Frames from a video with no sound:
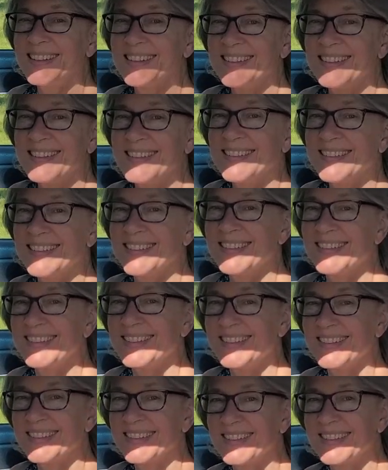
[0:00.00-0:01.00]
Amazing.
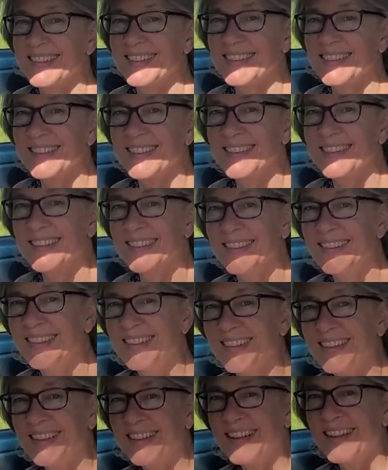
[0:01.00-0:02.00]
You
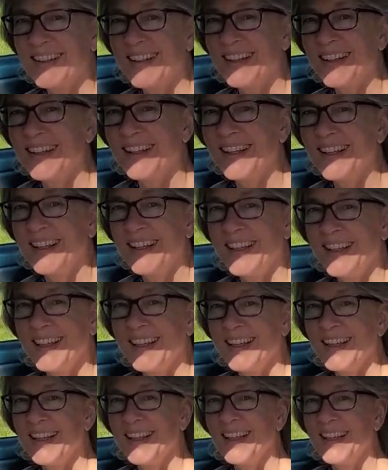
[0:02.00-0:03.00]
have the most
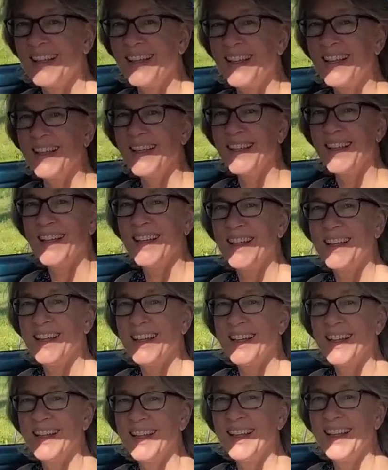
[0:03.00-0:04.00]
unique
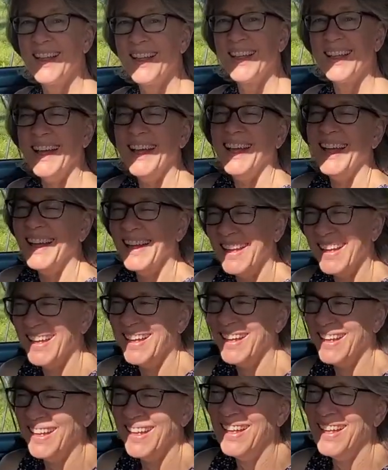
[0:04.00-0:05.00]

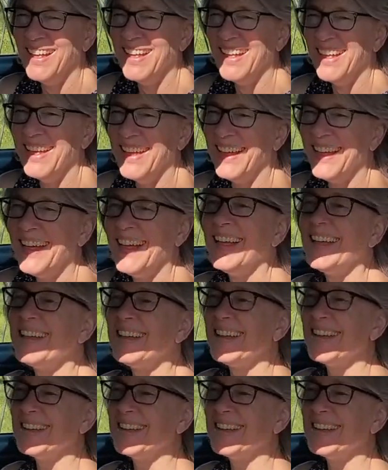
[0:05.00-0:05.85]
vehicle out